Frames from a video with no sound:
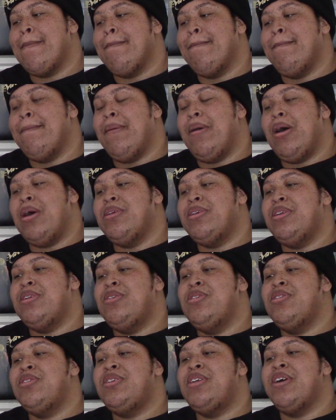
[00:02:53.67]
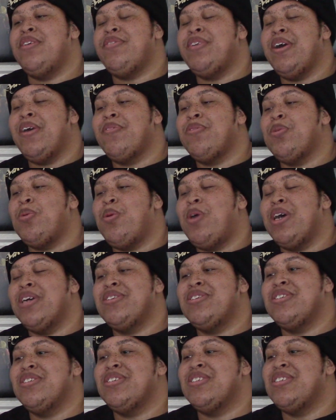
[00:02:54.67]
but I, you definitely have to
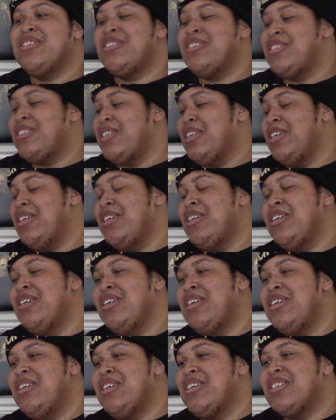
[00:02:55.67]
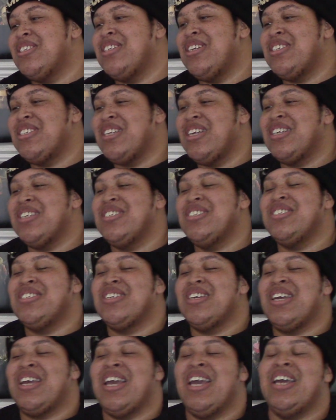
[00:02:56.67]
watch it to see. Cause I was like, this
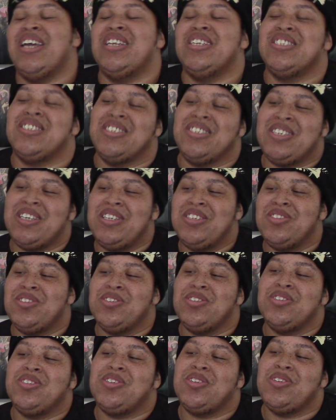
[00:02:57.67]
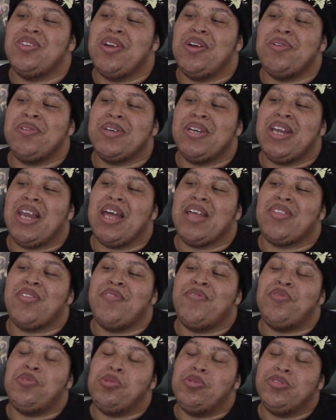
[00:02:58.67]
again is a teaser, so you don't get like
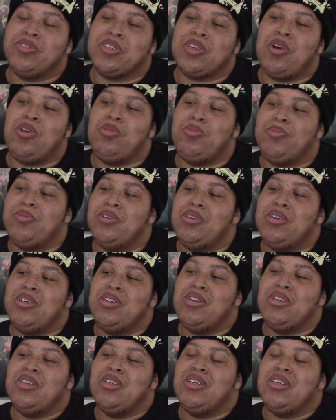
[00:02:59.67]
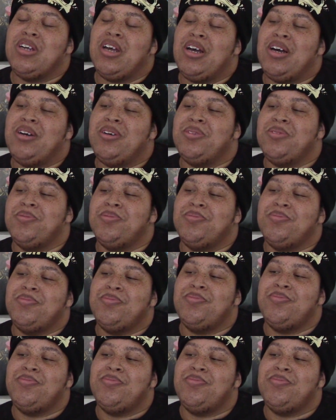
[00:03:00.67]
the full scope um,